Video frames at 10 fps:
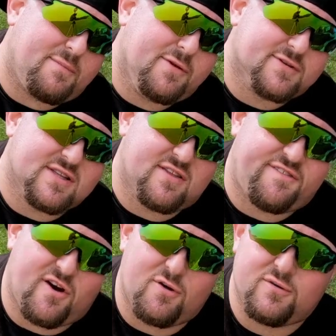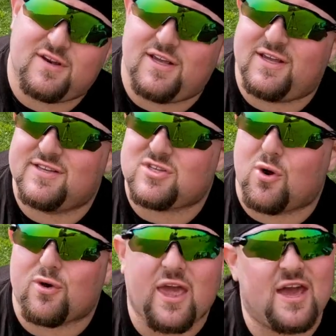Using the phone is
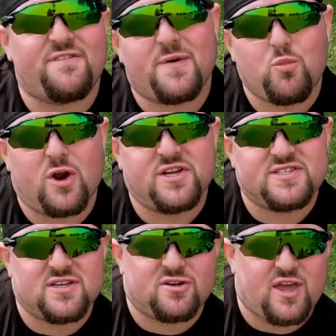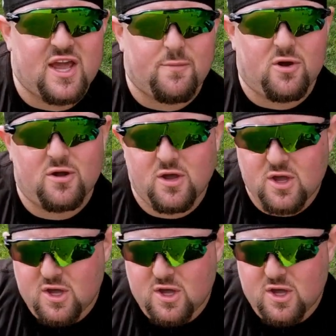okay if I'm running single camera,